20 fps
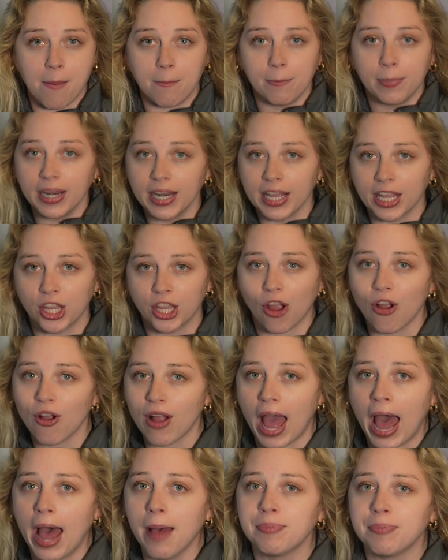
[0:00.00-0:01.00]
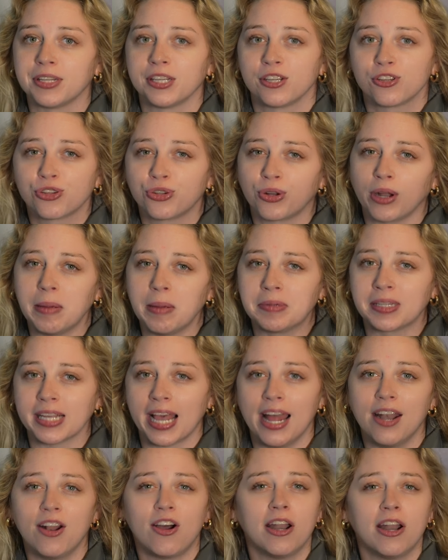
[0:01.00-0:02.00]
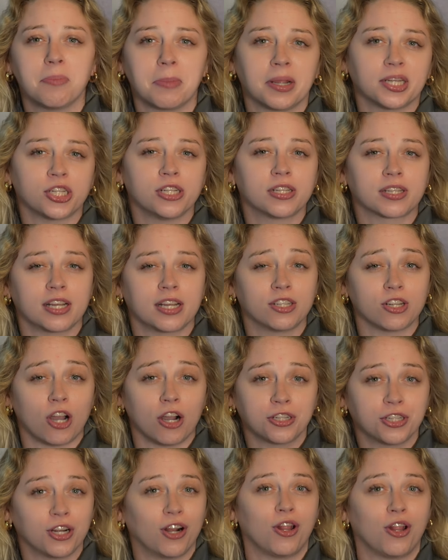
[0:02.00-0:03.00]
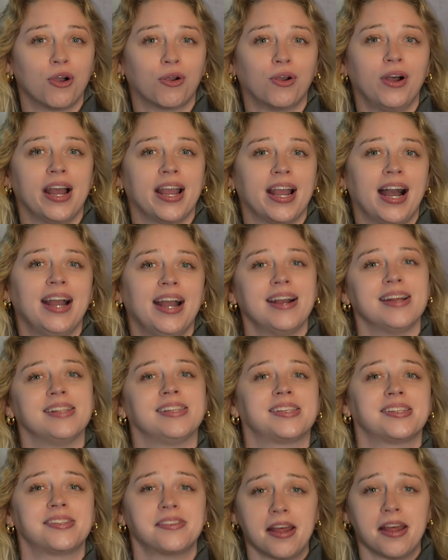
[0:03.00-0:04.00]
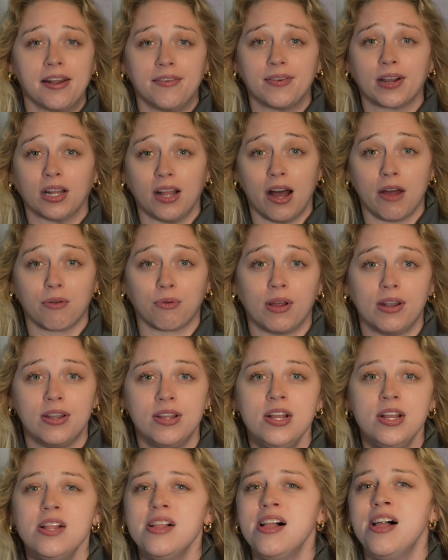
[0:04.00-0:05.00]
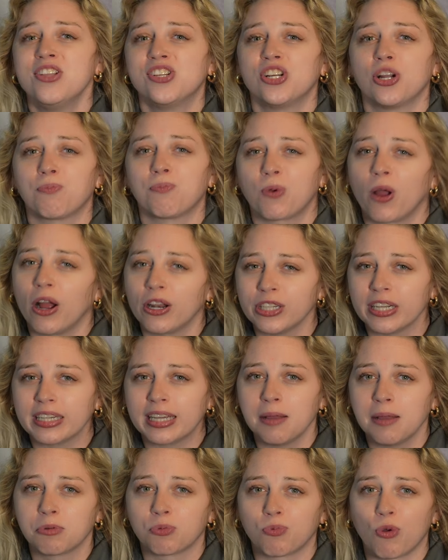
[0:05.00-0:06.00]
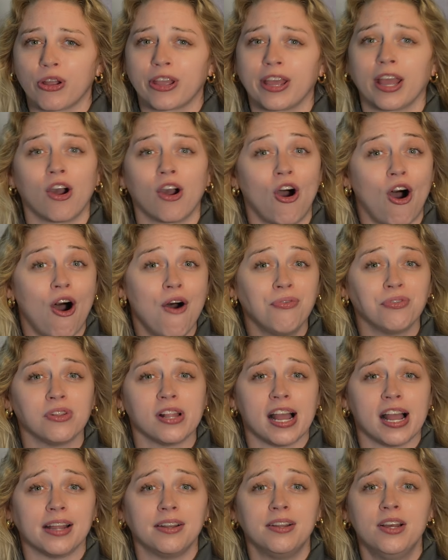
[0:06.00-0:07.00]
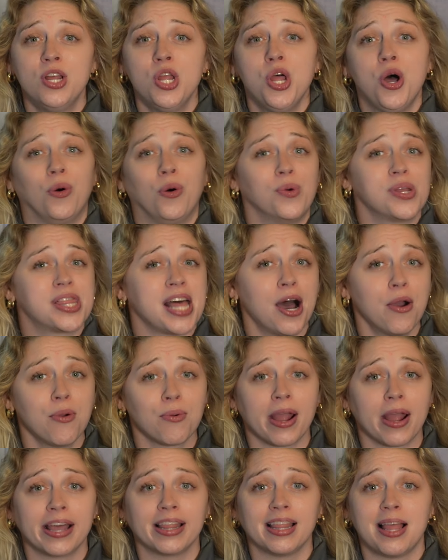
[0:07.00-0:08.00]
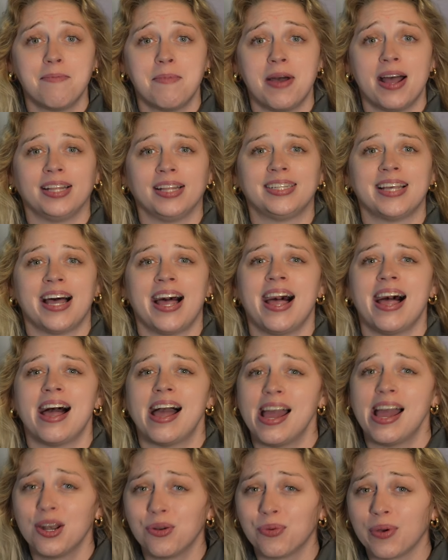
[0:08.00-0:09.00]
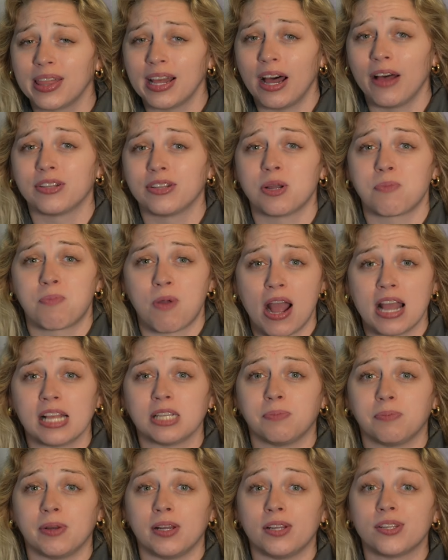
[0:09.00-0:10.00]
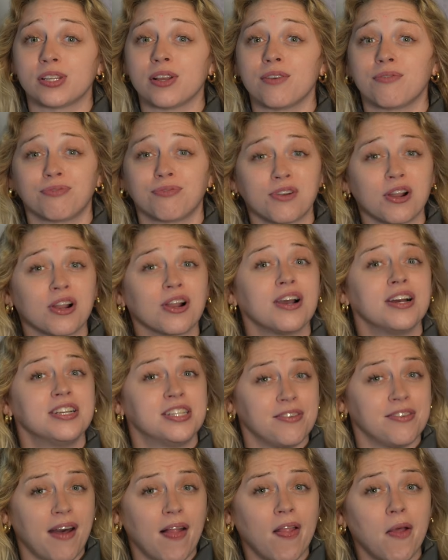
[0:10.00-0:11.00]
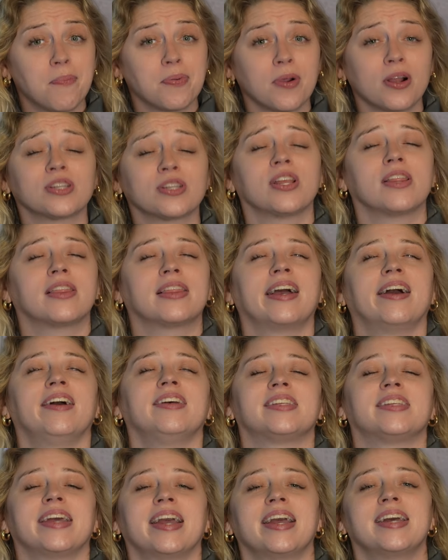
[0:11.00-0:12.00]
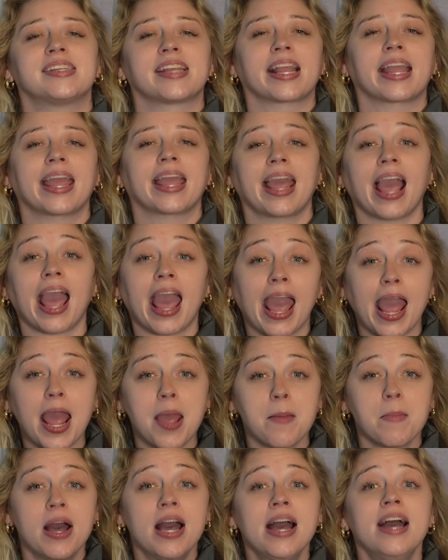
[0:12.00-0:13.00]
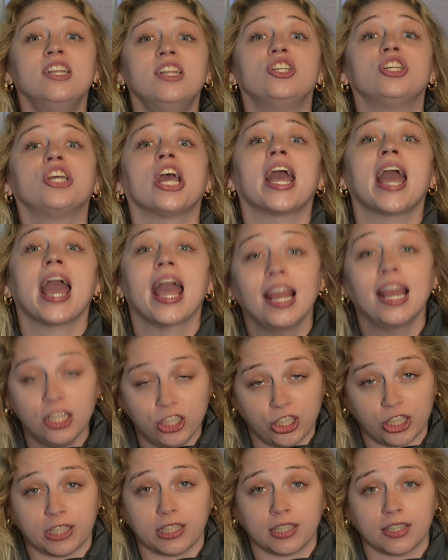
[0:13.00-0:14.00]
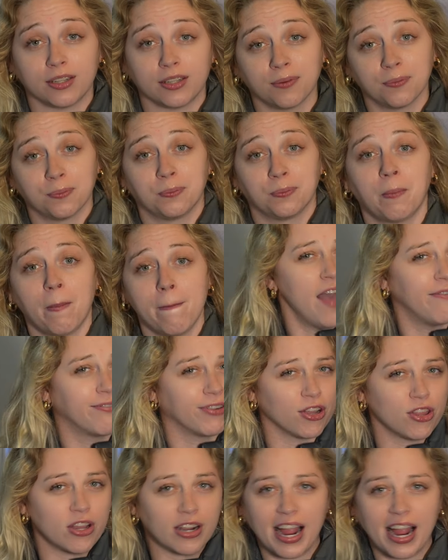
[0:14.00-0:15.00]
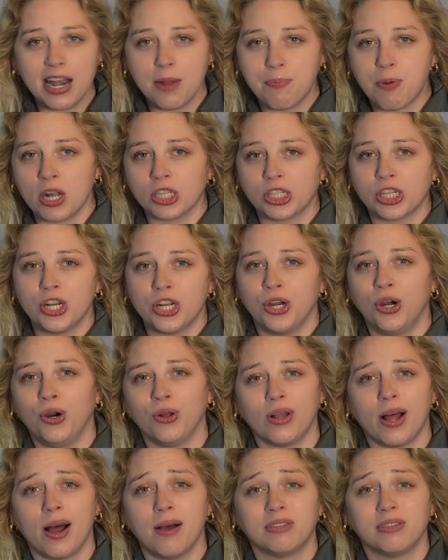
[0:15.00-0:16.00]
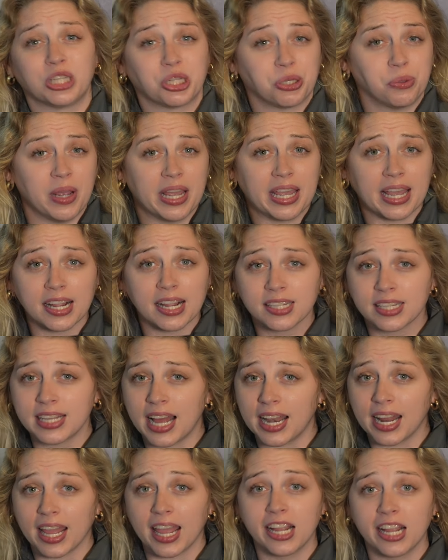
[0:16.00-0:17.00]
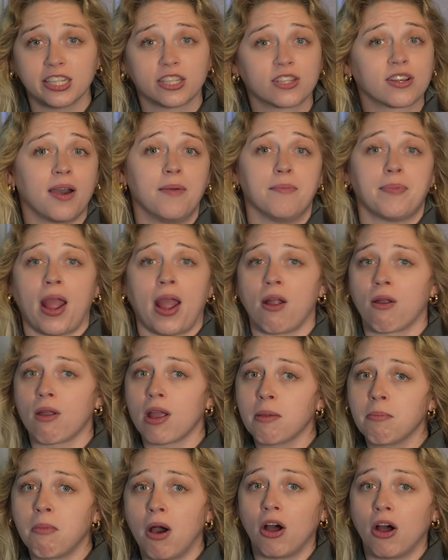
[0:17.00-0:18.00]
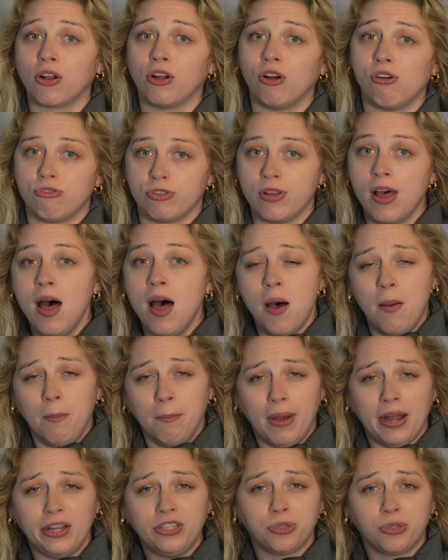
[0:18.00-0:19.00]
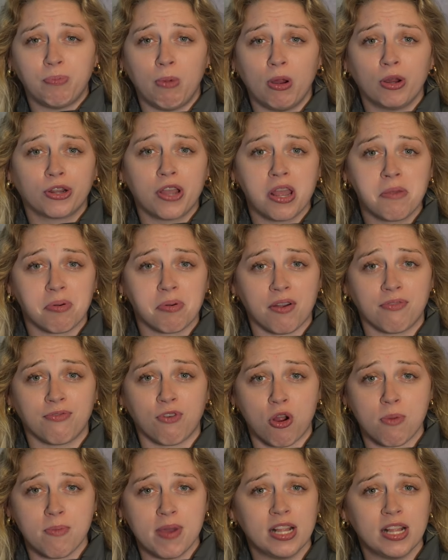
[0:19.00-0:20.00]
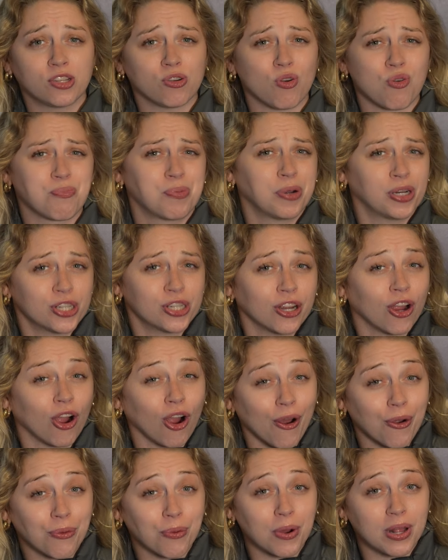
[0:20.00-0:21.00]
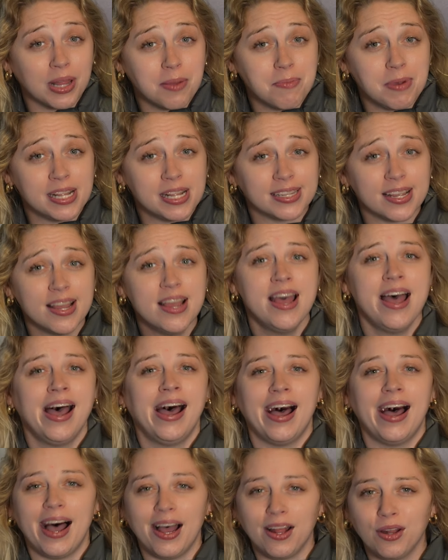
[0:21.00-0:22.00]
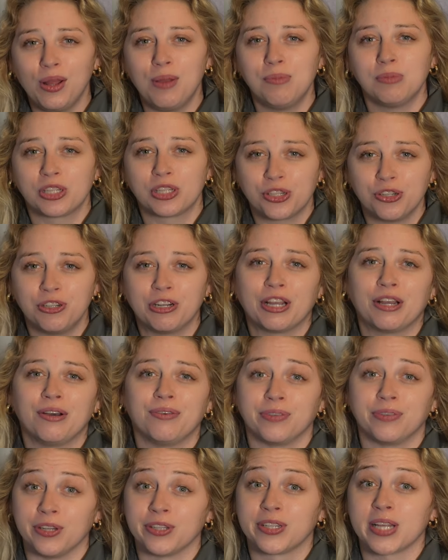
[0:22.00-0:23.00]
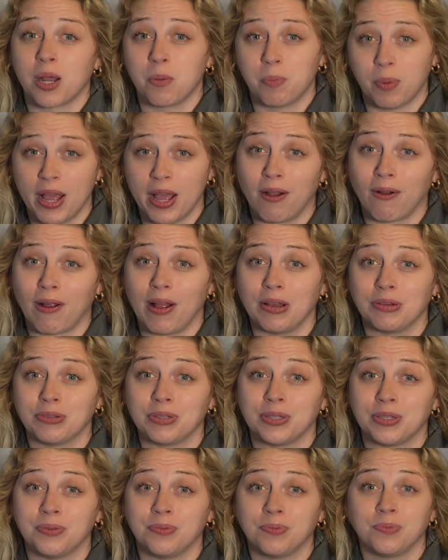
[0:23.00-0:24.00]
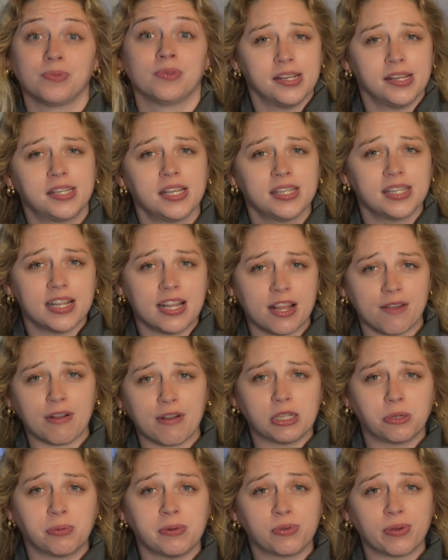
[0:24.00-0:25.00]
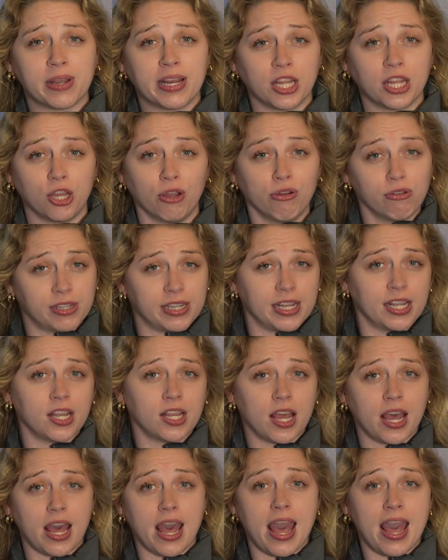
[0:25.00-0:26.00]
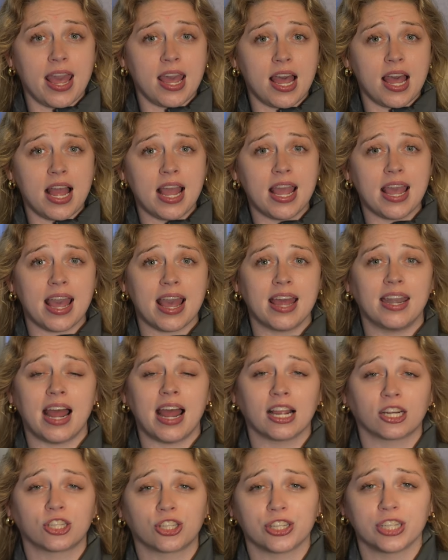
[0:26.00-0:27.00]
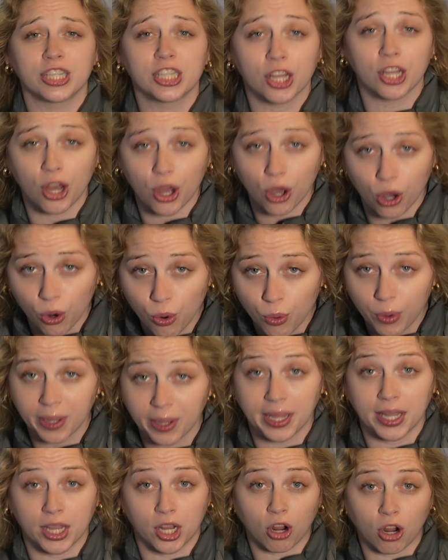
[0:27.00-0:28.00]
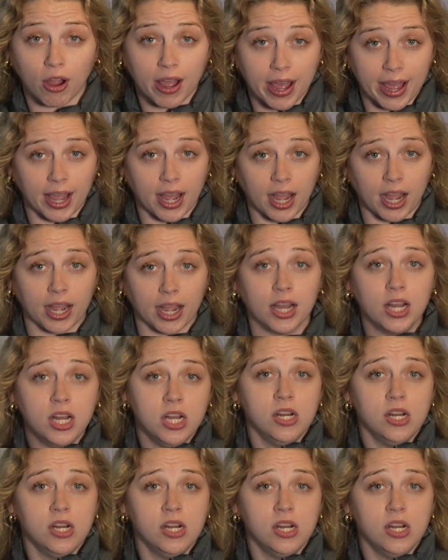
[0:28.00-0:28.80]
meaning your apps, scripts, and automations can talk to your local AI instead of a cloud one. Your project keeps working offline without rate limits and without surprise bills. For developers, this is game-changing. If you're the kind of person who loves tweaking settings, comparing models, benchmarking performance, or pushing hardware limits, LM Studio feels like a playground. This is the difference between using AI and actually owning your AI.